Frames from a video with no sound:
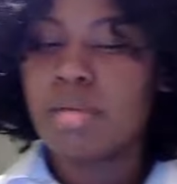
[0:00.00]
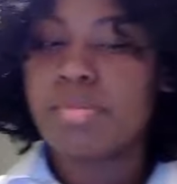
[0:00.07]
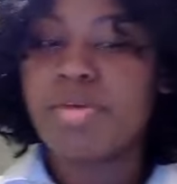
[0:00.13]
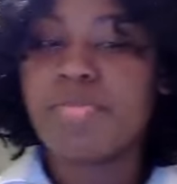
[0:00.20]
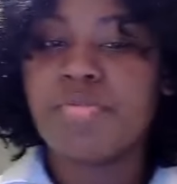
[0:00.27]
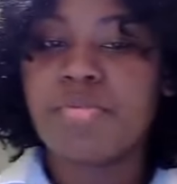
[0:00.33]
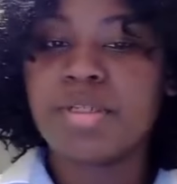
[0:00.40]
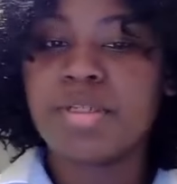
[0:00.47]

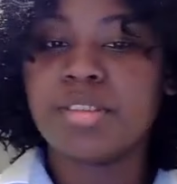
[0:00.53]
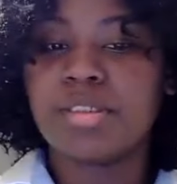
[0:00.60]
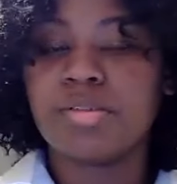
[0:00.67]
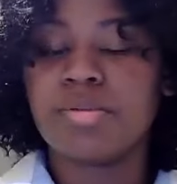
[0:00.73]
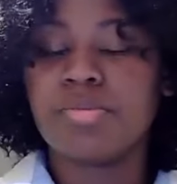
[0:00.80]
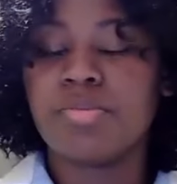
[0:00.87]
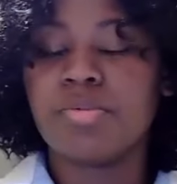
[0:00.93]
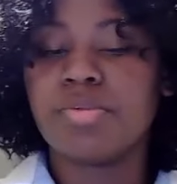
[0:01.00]

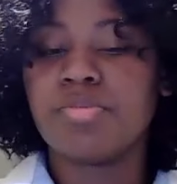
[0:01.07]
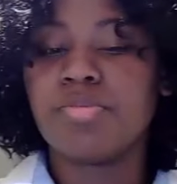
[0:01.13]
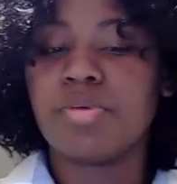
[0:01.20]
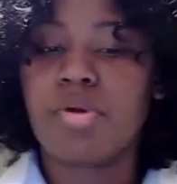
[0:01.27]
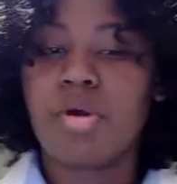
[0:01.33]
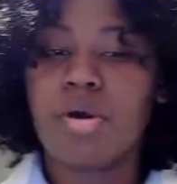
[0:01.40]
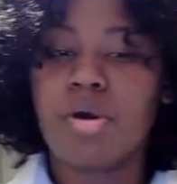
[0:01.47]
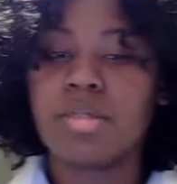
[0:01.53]
information with
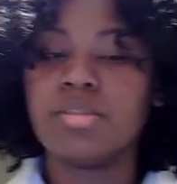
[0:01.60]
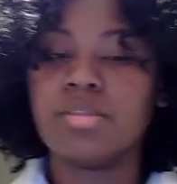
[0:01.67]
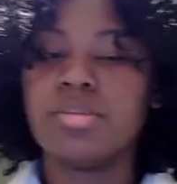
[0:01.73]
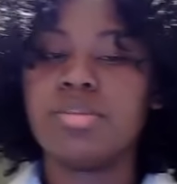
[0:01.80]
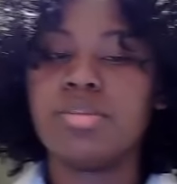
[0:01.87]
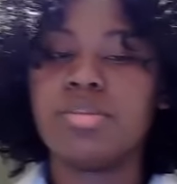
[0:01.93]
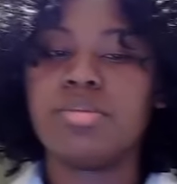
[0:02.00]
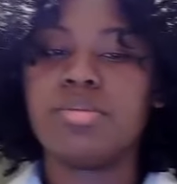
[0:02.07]
regard
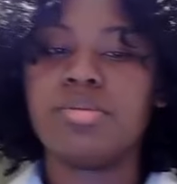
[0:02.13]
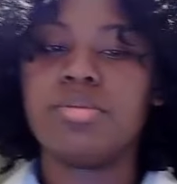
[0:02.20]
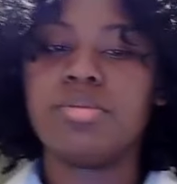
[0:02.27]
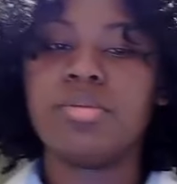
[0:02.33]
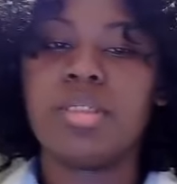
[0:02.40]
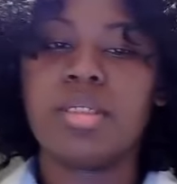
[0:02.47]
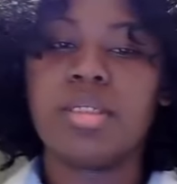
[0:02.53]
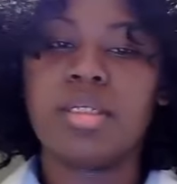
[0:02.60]
to
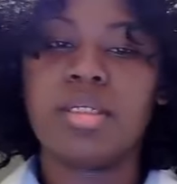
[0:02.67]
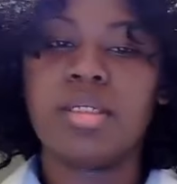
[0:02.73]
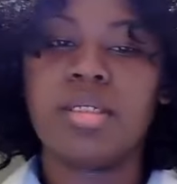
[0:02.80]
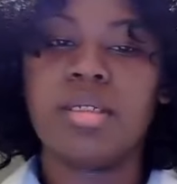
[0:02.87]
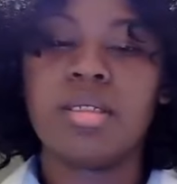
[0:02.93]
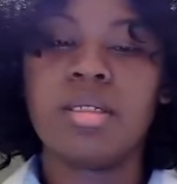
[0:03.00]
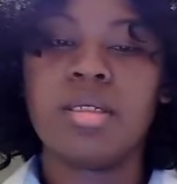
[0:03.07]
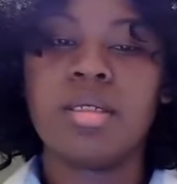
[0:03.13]
the
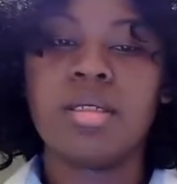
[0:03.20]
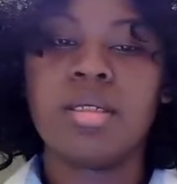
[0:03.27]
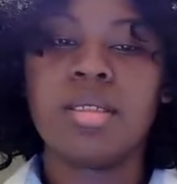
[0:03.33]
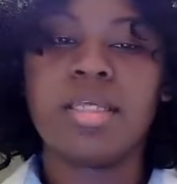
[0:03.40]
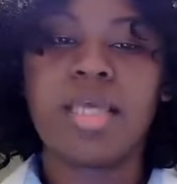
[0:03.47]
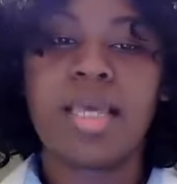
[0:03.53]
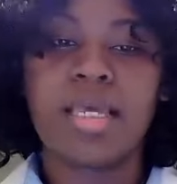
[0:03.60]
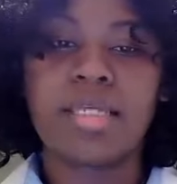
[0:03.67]

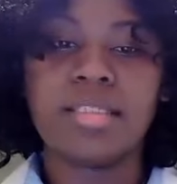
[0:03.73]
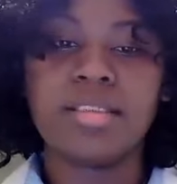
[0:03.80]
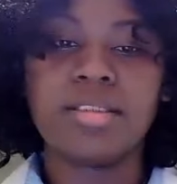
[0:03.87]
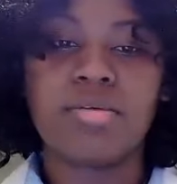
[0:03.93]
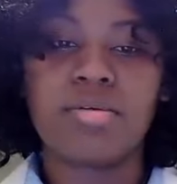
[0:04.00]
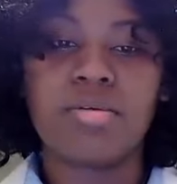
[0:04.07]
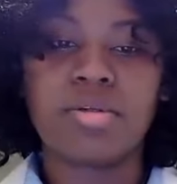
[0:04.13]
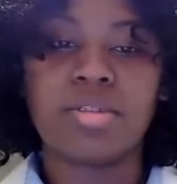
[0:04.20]
case
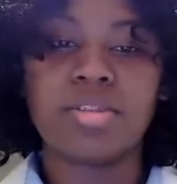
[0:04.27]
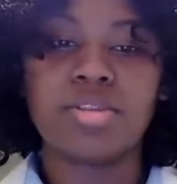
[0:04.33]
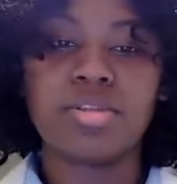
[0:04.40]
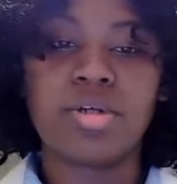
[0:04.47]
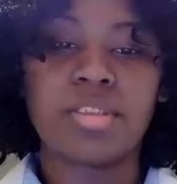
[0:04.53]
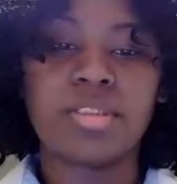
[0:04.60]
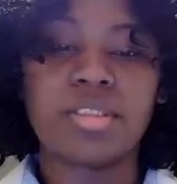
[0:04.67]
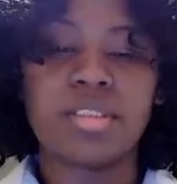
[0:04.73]
or the
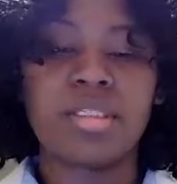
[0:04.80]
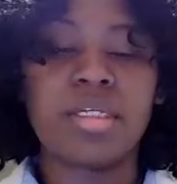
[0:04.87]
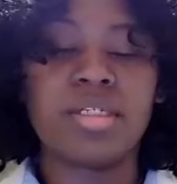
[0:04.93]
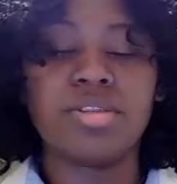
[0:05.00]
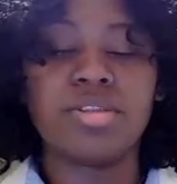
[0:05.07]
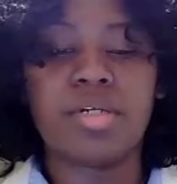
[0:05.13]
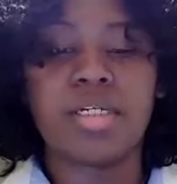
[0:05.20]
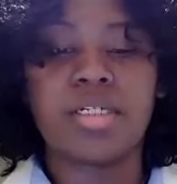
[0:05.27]
charge that they're
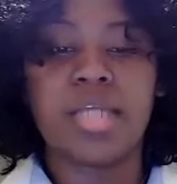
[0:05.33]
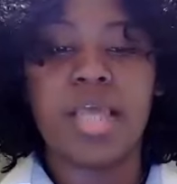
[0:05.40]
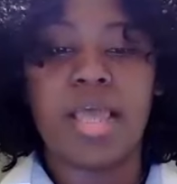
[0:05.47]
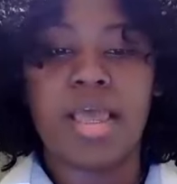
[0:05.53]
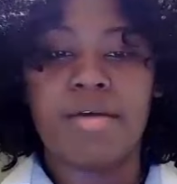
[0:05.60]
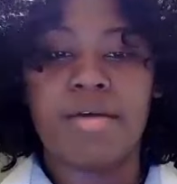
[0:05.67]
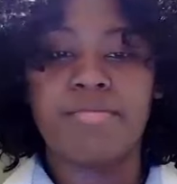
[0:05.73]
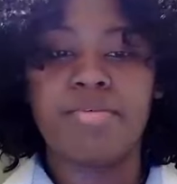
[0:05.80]
trying to
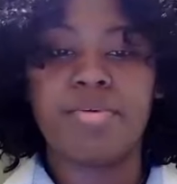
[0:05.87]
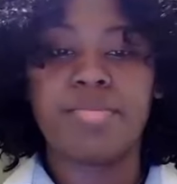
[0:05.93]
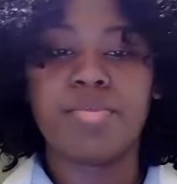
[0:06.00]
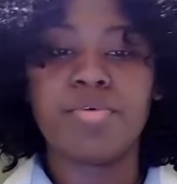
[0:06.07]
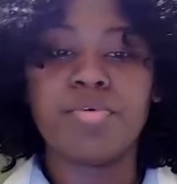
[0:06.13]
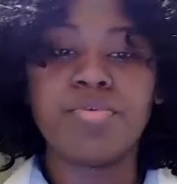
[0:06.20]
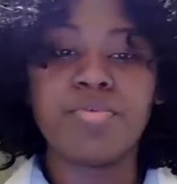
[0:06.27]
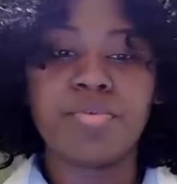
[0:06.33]
have
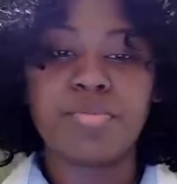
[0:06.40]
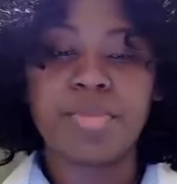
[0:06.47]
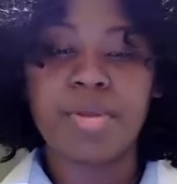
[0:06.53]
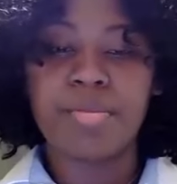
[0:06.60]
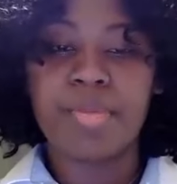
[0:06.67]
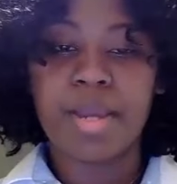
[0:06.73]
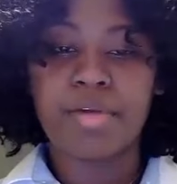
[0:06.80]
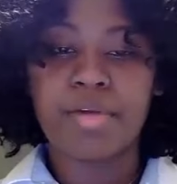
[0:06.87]
removed from
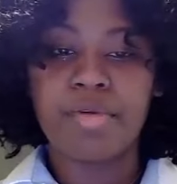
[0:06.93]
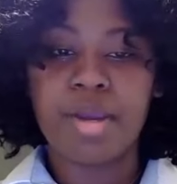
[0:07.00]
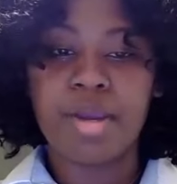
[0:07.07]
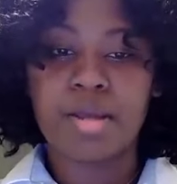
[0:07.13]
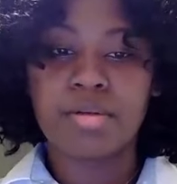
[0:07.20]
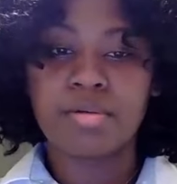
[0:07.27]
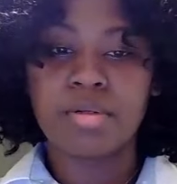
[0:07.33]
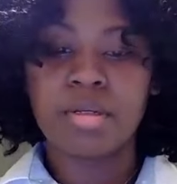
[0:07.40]
their background.